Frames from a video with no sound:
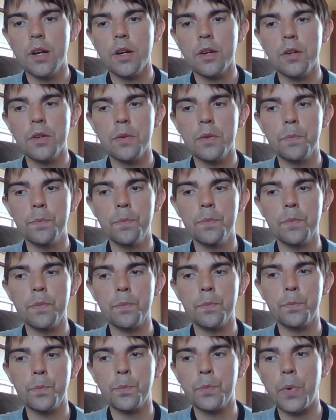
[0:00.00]
the
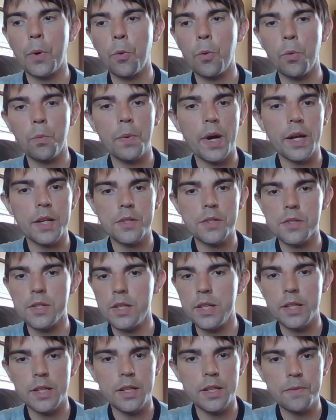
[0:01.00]
pullbacks, the
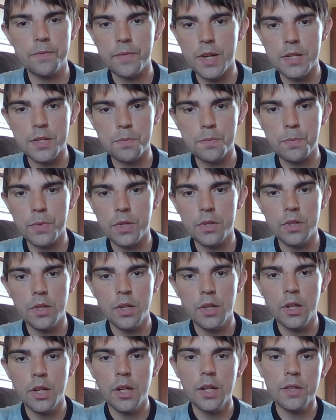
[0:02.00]
little investment,
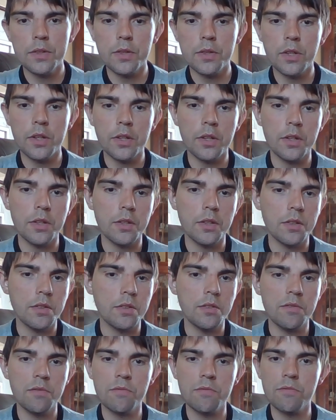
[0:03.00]
the
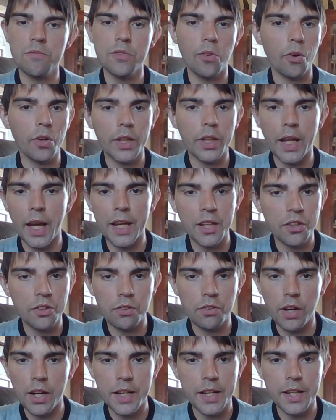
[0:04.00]
not getting
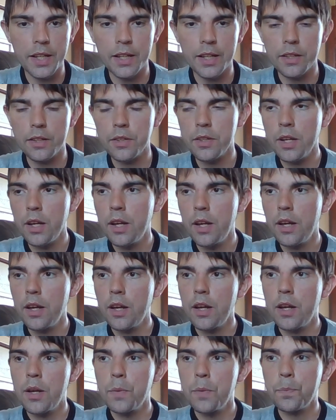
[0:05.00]
credit, and
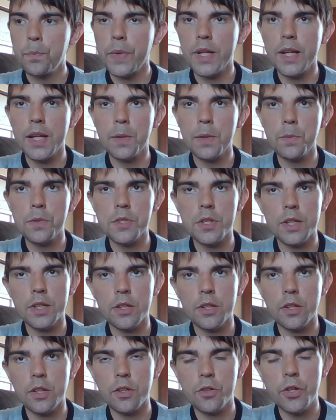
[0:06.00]
being able to
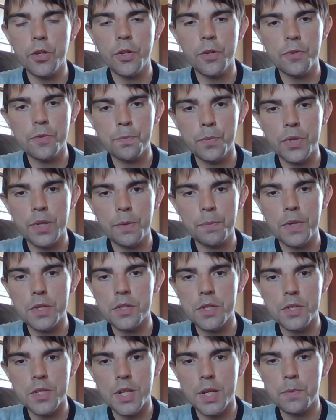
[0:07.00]
use pretty much
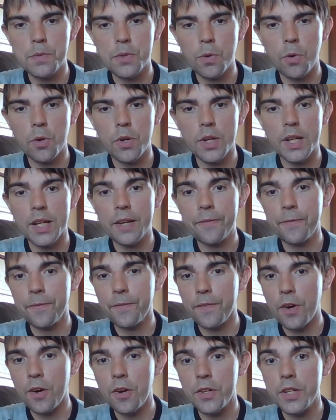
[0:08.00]
the same squad and get
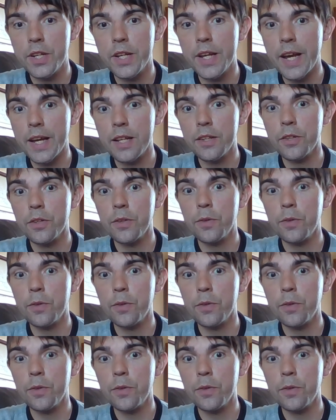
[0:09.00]
third, yet